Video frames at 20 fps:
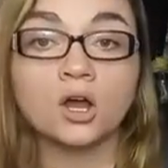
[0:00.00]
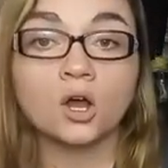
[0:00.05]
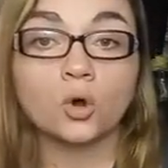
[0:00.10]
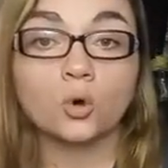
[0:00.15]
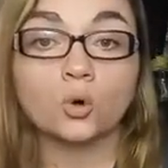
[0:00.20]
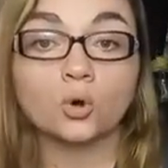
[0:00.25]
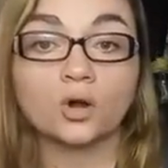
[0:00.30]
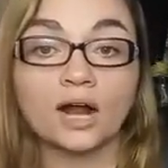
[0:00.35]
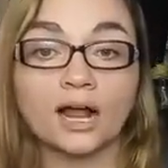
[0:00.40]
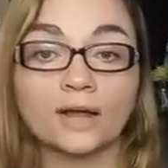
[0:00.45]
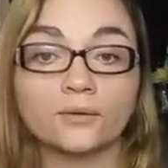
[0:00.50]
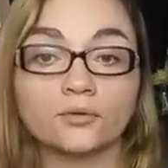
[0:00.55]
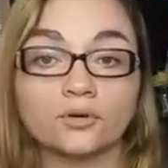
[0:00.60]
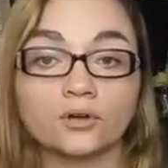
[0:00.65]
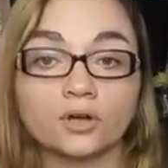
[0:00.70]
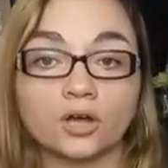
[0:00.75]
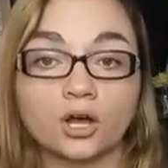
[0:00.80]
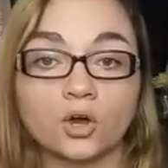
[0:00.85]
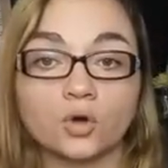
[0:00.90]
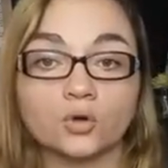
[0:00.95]
or I will
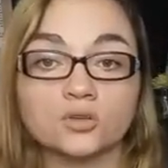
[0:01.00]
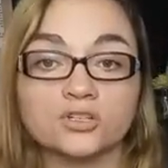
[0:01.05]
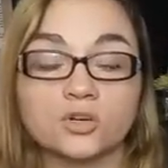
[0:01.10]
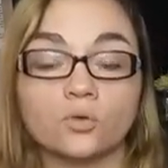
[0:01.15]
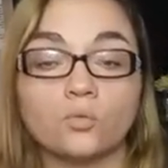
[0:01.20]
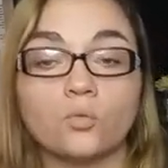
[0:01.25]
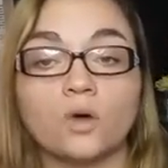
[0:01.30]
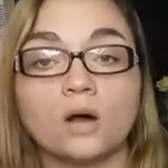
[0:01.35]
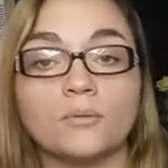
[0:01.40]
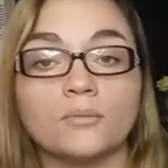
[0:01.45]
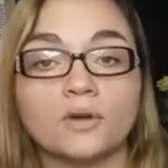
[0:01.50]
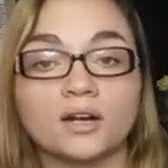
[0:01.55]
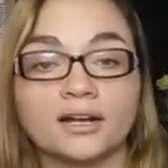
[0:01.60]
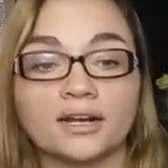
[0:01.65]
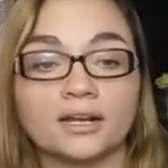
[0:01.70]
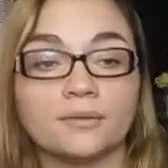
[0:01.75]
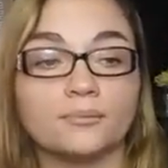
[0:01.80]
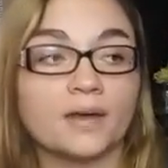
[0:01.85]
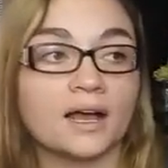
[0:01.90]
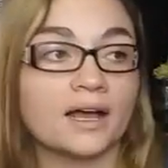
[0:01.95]
go to Walmart
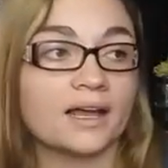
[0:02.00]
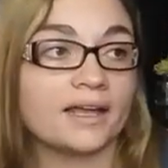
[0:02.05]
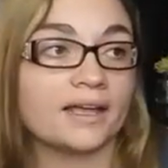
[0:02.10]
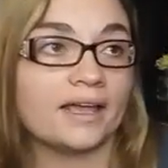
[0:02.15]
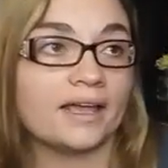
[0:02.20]
and buy